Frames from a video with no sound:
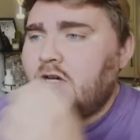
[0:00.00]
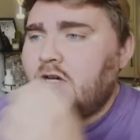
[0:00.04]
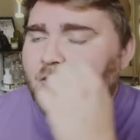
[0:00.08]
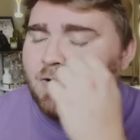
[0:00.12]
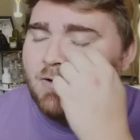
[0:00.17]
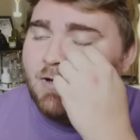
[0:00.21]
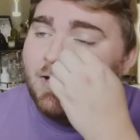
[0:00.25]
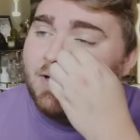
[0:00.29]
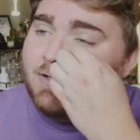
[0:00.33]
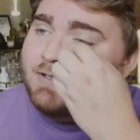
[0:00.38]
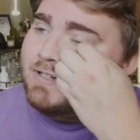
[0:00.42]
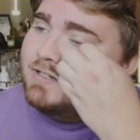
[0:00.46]

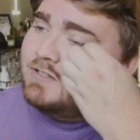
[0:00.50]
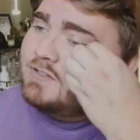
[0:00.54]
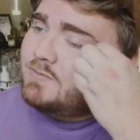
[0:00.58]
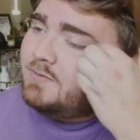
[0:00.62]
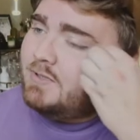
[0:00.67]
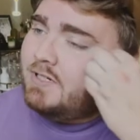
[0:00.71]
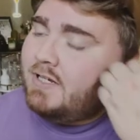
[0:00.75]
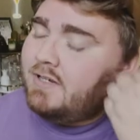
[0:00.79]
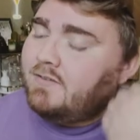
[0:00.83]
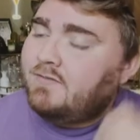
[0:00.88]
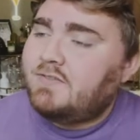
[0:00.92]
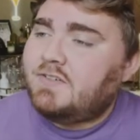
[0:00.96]
Okay, next
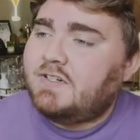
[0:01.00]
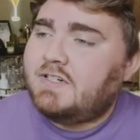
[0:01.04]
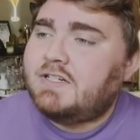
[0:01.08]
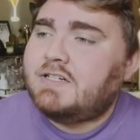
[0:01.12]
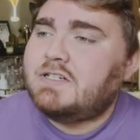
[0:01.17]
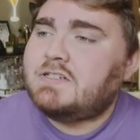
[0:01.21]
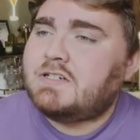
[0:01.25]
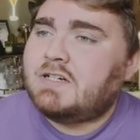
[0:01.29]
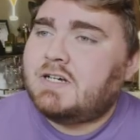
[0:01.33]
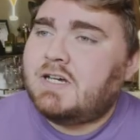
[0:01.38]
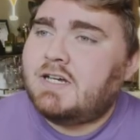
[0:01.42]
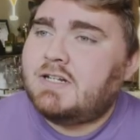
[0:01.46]
we have
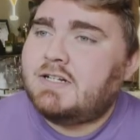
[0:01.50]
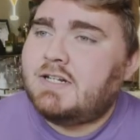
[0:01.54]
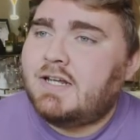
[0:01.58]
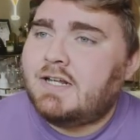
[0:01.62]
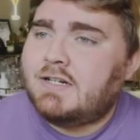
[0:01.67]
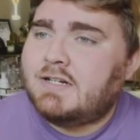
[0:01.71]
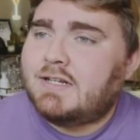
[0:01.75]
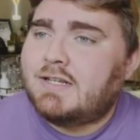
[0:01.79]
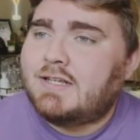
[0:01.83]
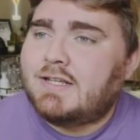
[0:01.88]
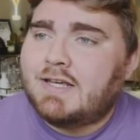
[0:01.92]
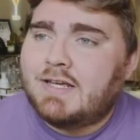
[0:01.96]
Nissan,
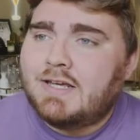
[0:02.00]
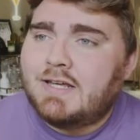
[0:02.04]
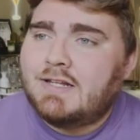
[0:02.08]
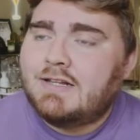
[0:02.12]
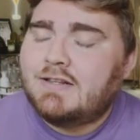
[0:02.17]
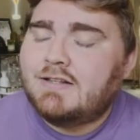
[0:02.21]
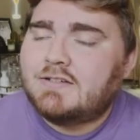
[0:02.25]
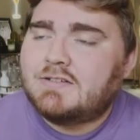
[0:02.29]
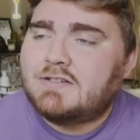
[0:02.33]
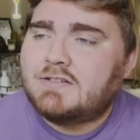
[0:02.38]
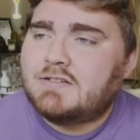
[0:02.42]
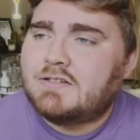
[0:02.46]
and
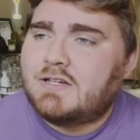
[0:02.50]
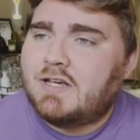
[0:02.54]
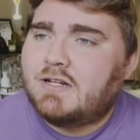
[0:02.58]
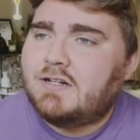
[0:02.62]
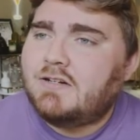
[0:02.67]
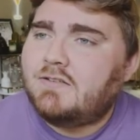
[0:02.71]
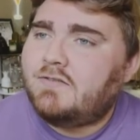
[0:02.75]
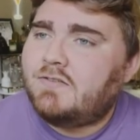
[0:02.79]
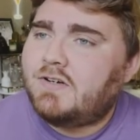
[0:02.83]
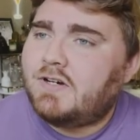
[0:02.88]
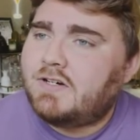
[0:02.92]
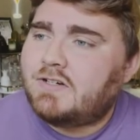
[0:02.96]
again, this is kind
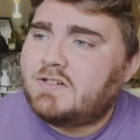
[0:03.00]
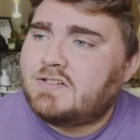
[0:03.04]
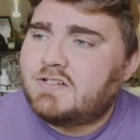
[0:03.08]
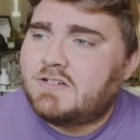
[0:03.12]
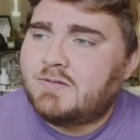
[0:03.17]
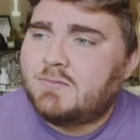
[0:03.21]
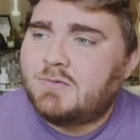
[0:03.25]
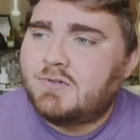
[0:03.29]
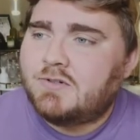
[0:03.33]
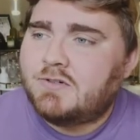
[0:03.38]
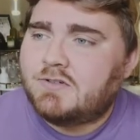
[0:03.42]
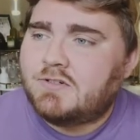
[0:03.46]
of very
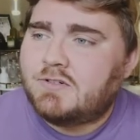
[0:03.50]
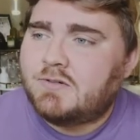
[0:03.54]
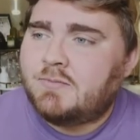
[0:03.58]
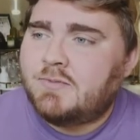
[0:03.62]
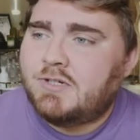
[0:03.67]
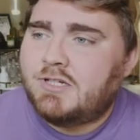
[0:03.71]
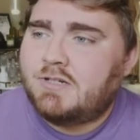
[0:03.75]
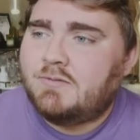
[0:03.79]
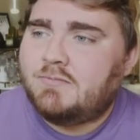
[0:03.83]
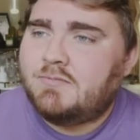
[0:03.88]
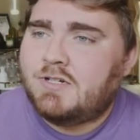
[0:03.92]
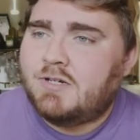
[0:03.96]
similar to
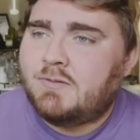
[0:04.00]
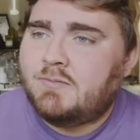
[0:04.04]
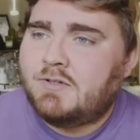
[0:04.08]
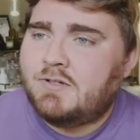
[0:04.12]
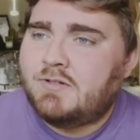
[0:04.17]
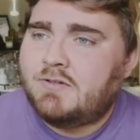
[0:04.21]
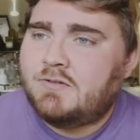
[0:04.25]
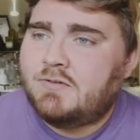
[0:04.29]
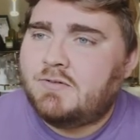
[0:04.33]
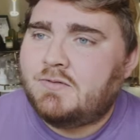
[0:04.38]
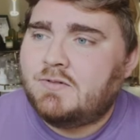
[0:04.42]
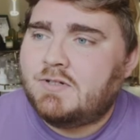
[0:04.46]

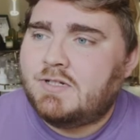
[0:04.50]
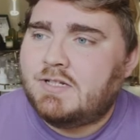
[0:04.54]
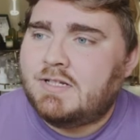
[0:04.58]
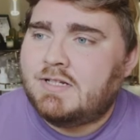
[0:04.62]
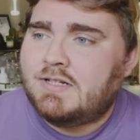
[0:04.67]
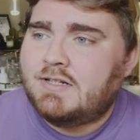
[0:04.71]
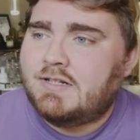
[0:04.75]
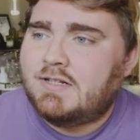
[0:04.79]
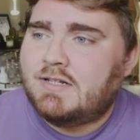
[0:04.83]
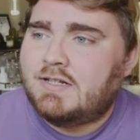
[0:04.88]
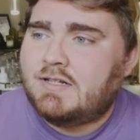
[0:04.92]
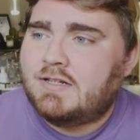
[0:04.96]
BMW
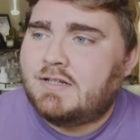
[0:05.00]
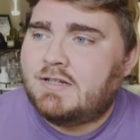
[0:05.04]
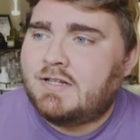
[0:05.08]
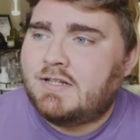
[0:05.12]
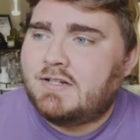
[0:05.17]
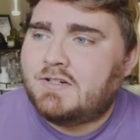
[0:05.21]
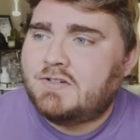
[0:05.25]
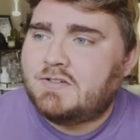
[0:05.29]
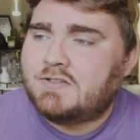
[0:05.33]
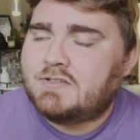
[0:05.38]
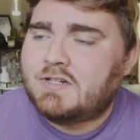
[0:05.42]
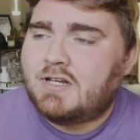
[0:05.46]
in that
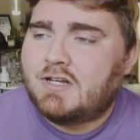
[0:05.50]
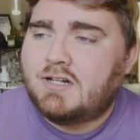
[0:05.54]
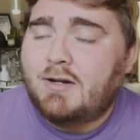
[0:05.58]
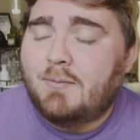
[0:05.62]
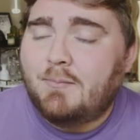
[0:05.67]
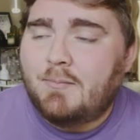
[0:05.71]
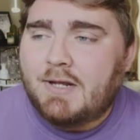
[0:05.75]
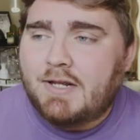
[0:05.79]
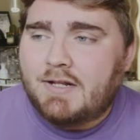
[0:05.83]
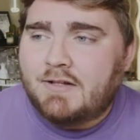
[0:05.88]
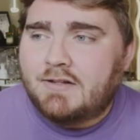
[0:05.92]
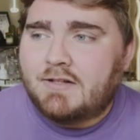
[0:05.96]
they just kind of
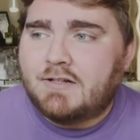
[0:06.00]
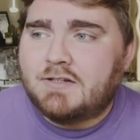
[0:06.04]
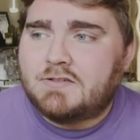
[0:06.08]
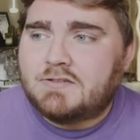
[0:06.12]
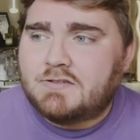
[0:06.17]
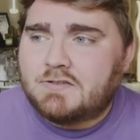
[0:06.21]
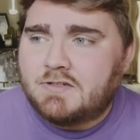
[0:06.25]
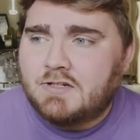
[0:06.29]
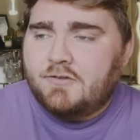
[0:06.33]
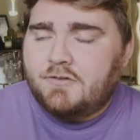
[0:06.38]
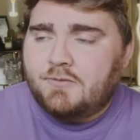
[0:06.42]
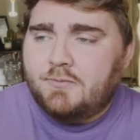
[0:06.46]
made
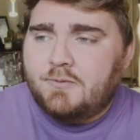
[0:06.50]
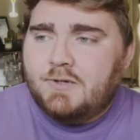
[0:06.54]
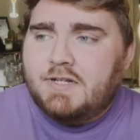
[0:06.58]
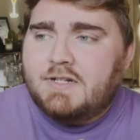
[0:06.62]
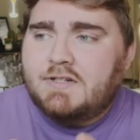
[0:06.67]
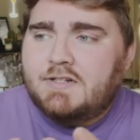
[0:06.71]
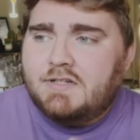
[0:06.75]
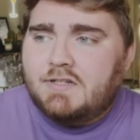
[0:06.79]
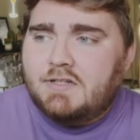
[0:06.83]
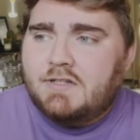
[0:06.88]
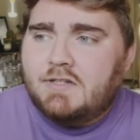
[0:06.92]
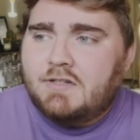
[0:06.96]
this
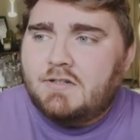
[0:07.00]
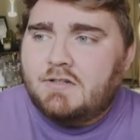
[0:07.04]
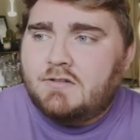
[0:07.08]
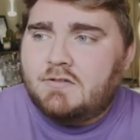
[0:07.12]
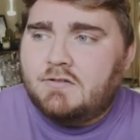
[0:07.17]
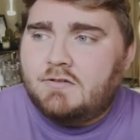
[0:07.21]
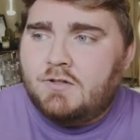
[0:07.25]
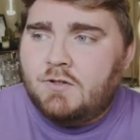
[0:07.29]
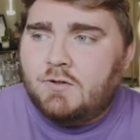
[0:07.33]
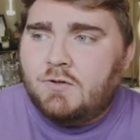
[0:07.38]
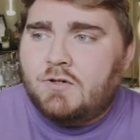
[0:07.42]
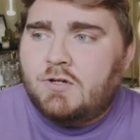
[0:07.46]

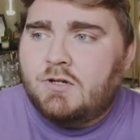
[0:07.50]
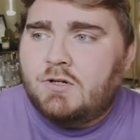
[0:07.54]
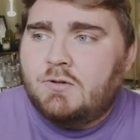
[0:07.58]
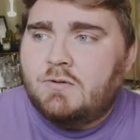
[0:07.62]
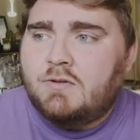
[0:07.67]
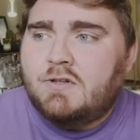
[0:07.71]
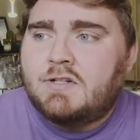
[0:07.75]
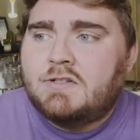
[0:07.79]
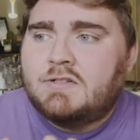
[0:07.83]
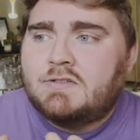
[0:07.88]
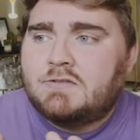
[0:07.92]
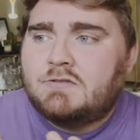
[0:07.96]
3D logo
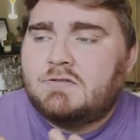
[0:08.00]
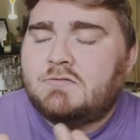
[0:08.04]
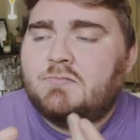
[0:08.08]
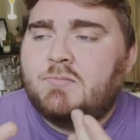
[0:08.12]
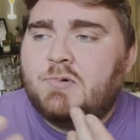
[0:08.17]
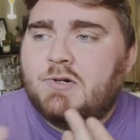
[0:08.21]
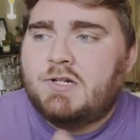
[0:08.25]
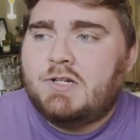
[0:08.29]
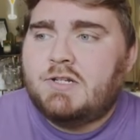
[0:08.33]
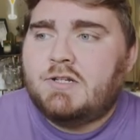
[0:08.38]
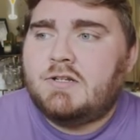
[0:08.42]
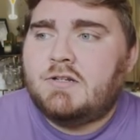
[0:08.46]
that's
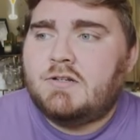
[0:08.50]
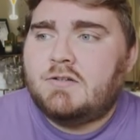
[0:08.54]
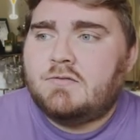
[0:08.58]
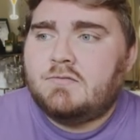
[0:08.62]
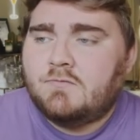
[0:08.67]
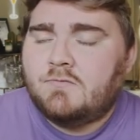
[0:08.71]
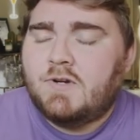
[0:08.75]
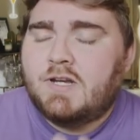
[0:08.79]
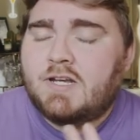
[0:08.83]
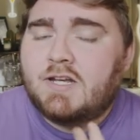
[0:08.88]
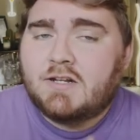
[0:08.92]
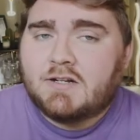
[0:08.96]
pretty
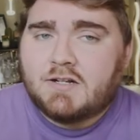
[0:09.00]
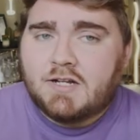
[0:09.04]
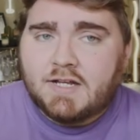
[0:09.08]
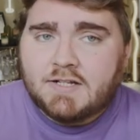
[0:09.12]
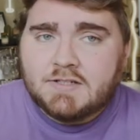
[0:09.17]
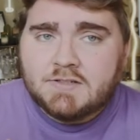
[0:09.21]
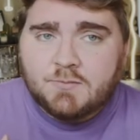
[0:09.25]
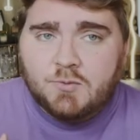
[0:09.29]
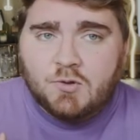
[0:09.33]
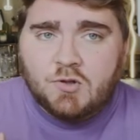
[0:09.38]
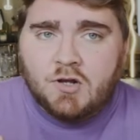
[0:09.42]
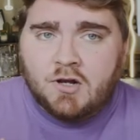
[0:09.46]

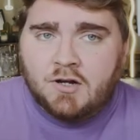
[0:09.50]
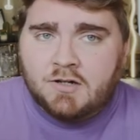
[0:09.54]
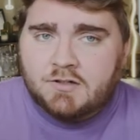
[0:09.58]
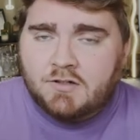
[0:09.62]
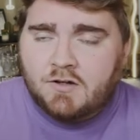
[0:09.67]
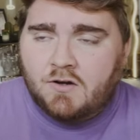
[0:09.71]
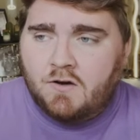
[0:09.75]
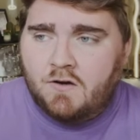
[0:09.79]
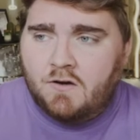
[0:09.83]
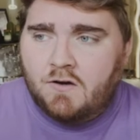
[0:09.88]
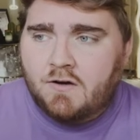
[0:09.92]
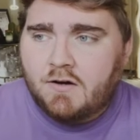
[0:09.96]
recognizable on a
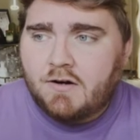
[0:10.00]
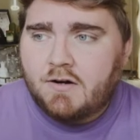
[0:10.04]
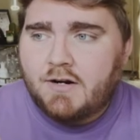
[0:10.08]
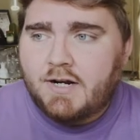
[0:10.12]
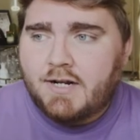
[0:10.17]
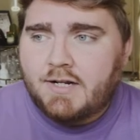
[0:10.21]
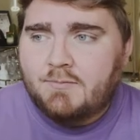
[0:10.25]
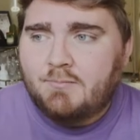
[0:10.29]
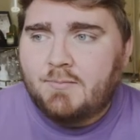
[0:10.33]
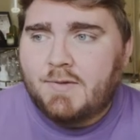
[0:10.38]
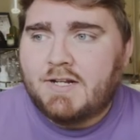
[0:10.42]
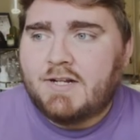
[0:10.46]
car
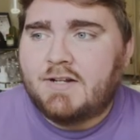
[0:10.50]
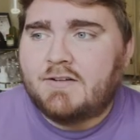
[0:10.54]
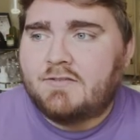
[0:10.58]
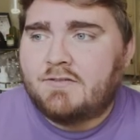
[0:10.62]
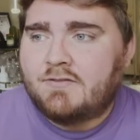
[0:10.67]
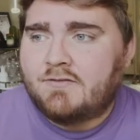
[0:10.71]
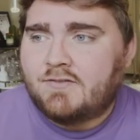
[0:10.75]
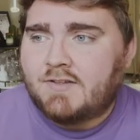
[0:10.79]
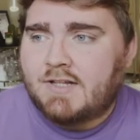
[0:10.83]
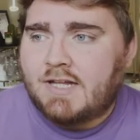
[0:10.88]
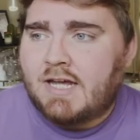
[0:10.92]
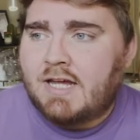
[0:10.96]
and made it
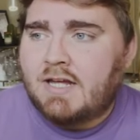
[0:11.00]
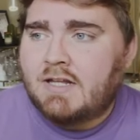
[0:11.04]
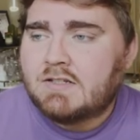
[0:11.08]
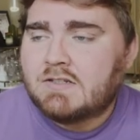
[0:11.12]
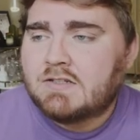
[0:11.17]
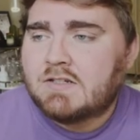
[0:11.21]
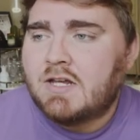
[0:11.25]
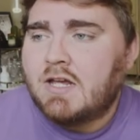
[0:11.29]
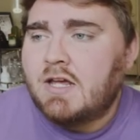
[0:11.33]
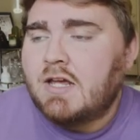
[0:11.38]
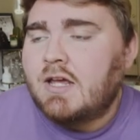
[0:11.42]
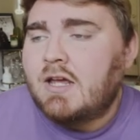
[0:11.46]
flat.